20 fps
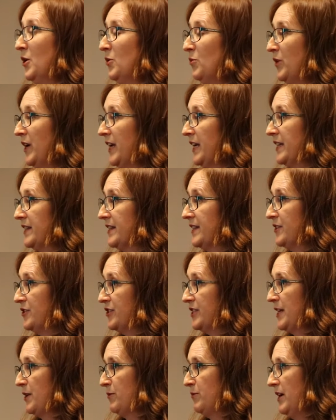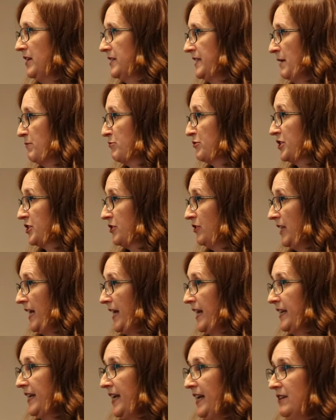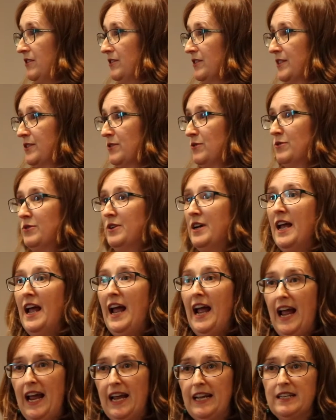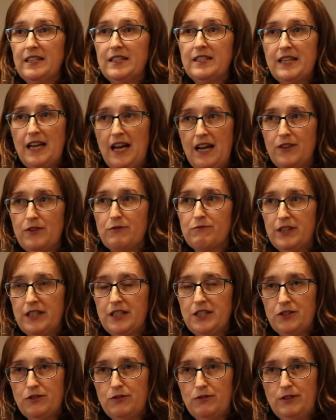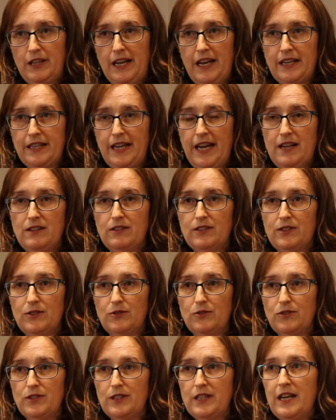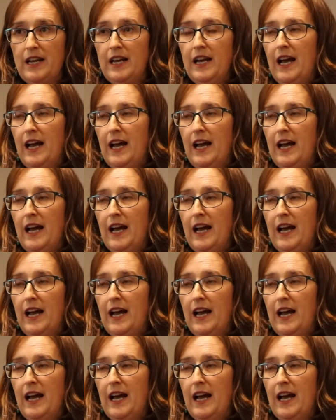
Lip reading: with the New South Wales Aboriginal Land Council and other regional land councils.